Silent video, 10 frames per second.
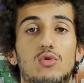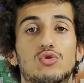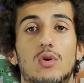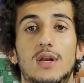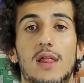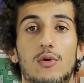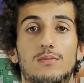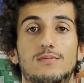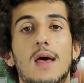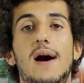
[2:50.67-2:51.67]
In
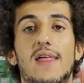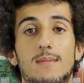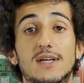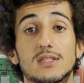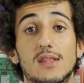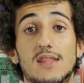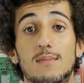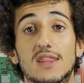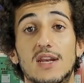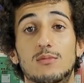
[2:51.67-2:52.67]
addition, we also have
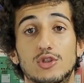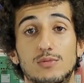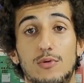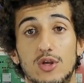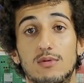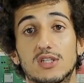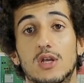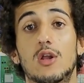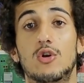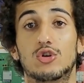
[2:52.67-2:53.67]
cables available to
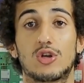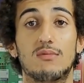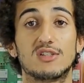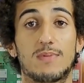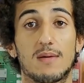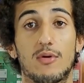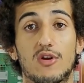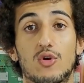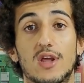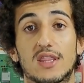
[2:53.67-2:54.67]
connect the different
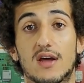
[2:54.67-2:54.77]
modules